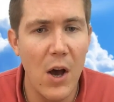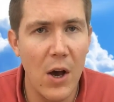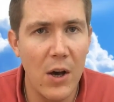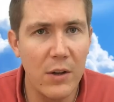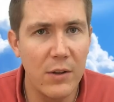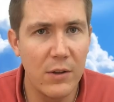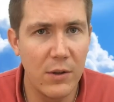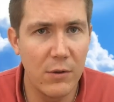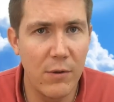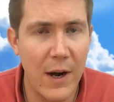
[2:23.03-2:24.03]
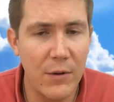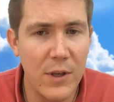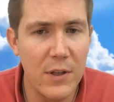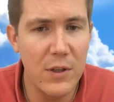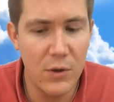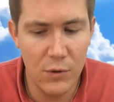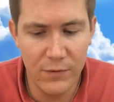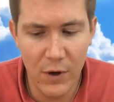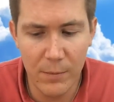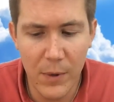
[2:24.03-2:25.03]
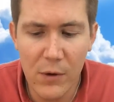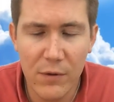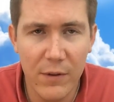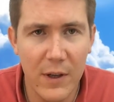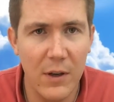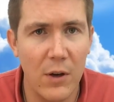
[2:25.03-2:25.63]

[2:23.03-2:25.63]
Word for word: Earth, you're grounded, you've got both feet